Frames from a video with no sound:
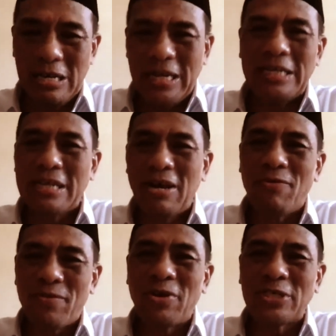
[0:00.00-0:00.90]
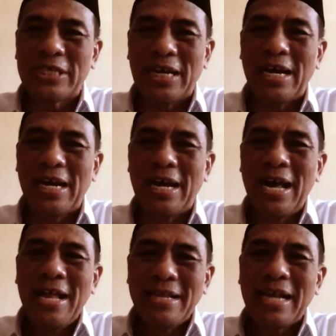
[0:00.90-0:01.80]
It of course
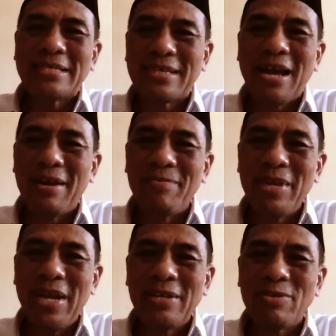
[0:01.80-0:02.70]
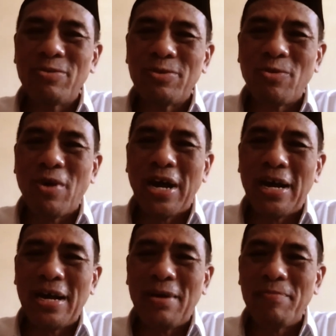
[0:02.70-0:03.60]
takes time, yeah, to
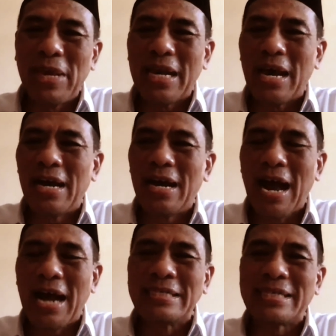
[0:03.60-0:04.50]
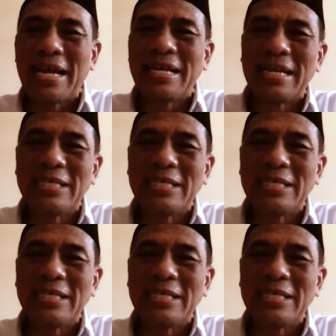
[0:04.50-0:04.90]
make understanding each